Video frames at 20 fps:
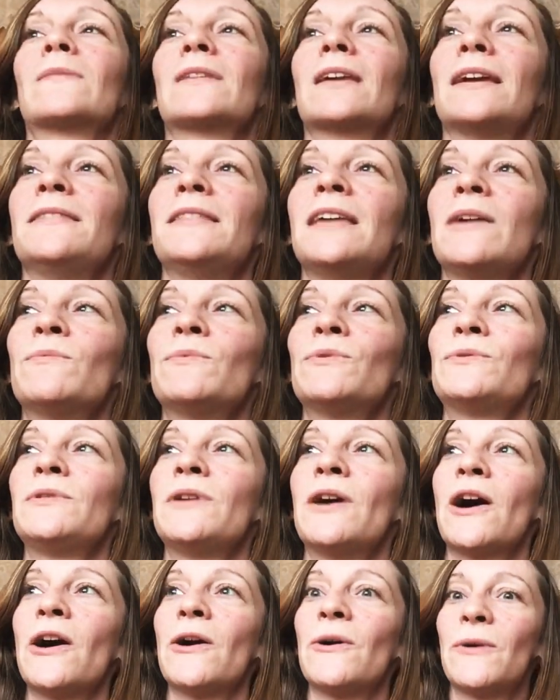And then we'll
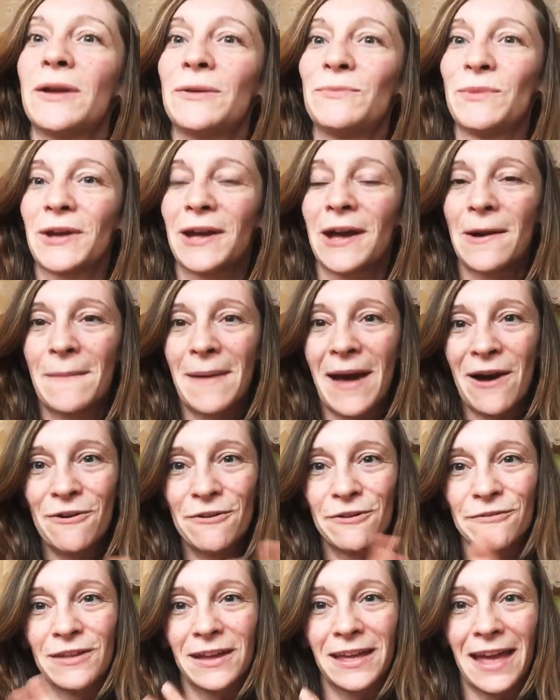know when we come
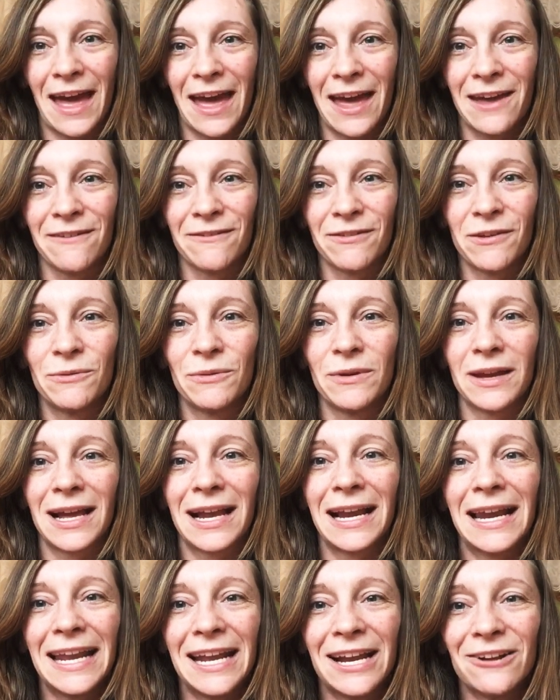out of the cave that we're
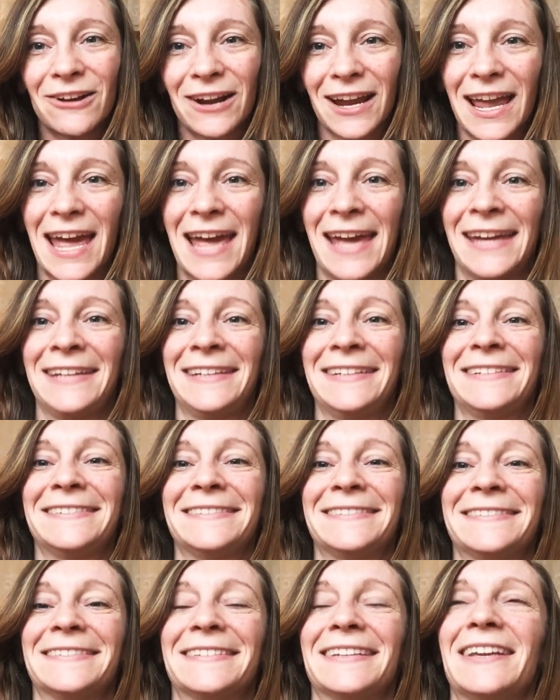clear again
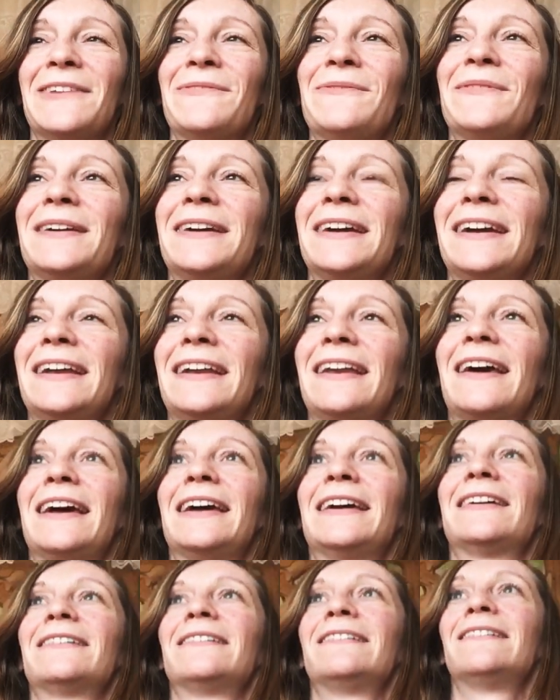and we're
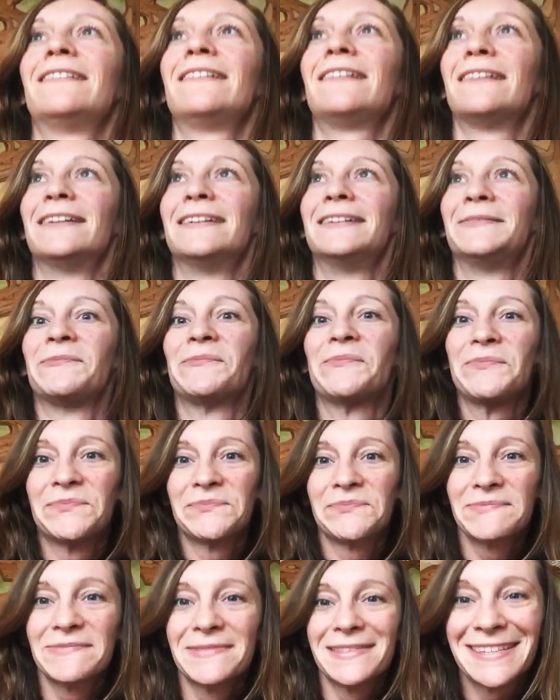like, oh,
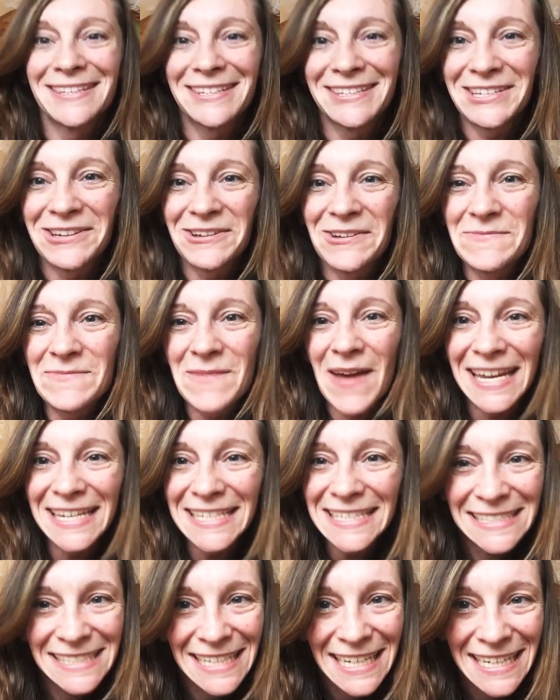so
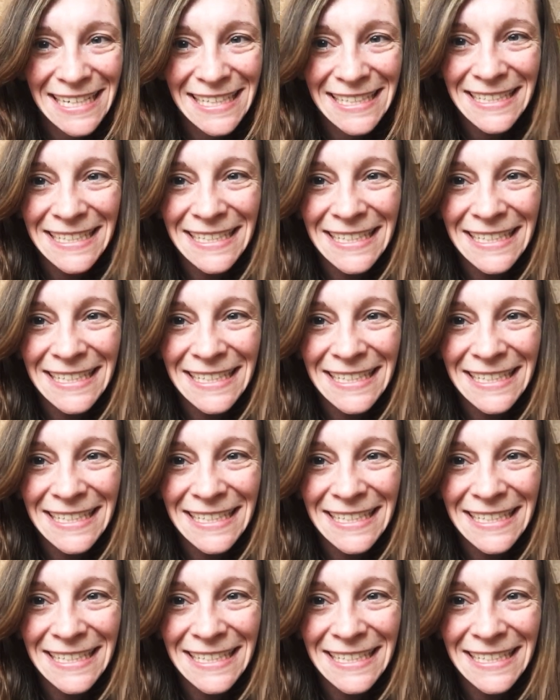amazing.